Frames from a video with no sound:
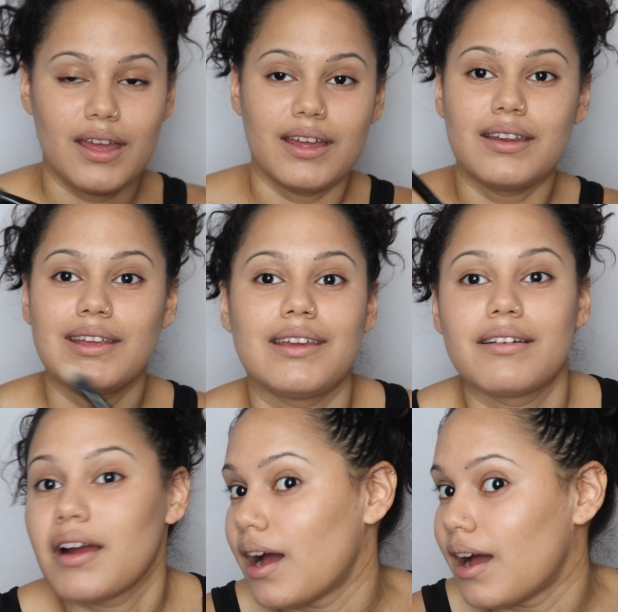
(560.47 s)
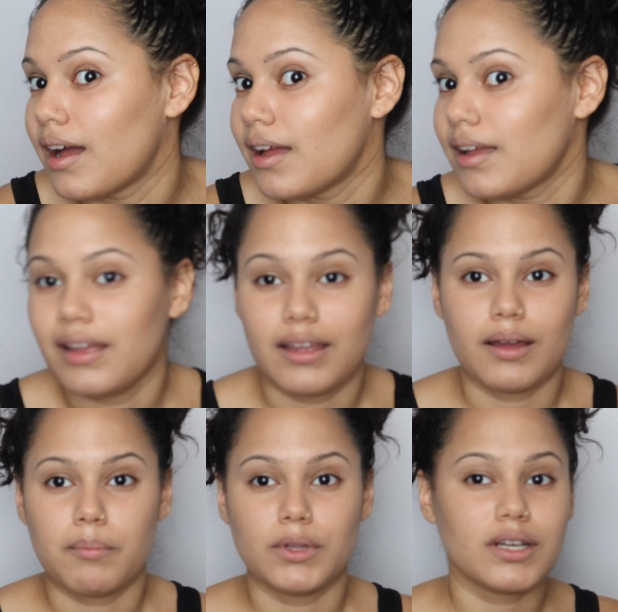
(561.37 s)
And here I
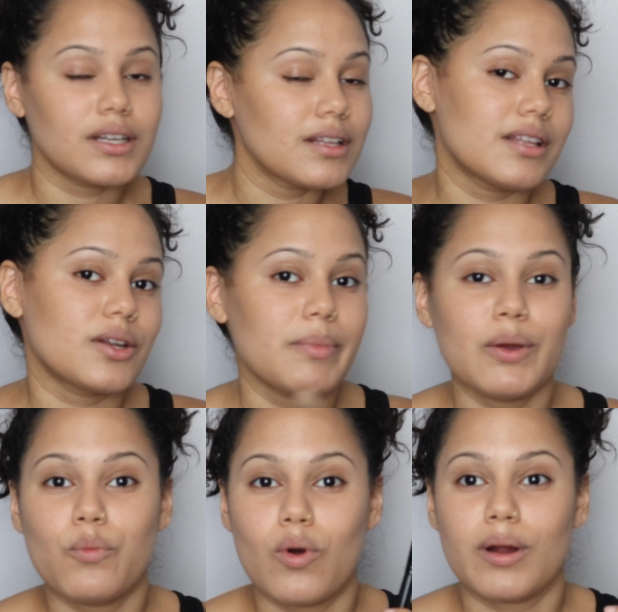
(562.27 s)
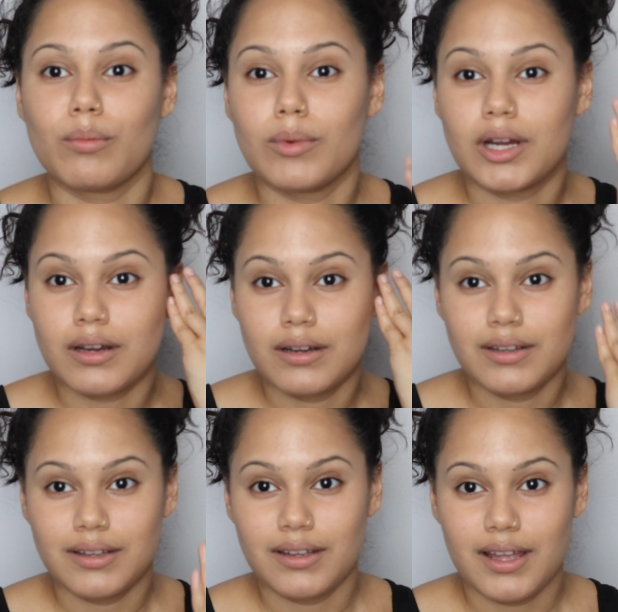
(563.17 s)
am, looking a little bit warmer,
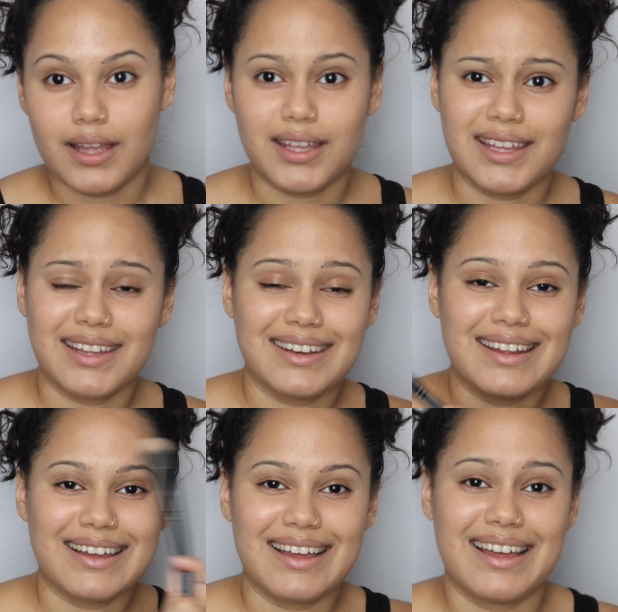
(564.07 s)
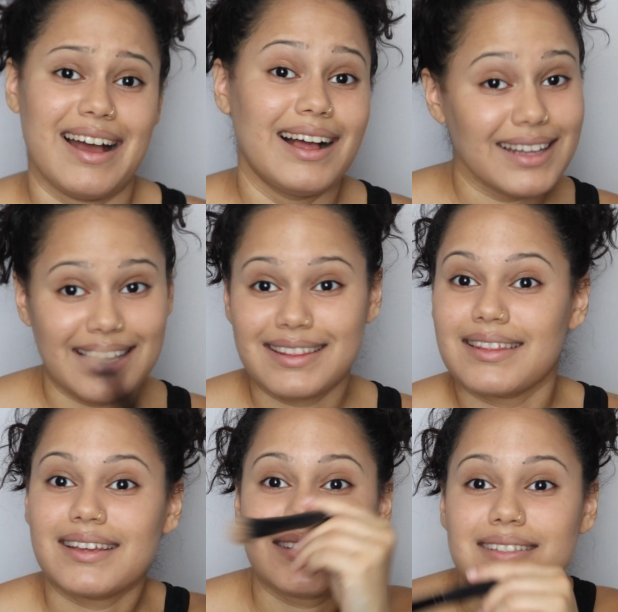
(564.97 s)
and I like
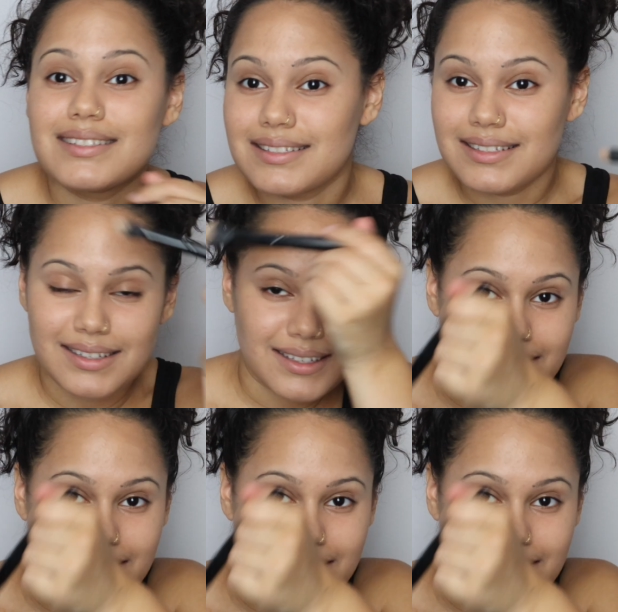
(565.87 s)
this.